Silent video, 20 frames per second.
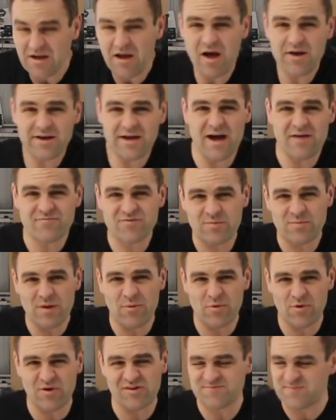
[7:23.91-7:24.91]
Okay, I've trimmed
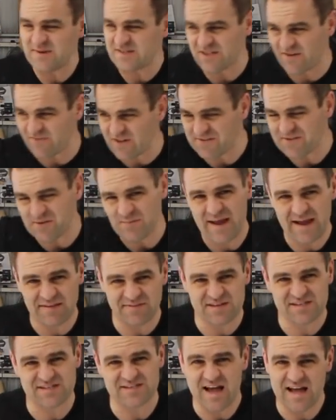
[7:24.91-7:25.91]
up all those bits. I've left them out
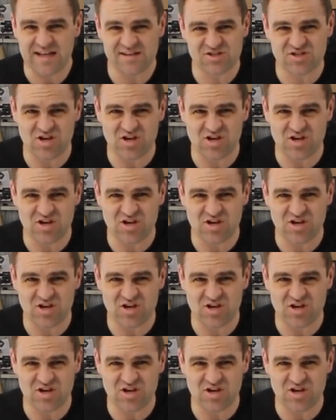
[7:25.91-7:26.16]
in the sun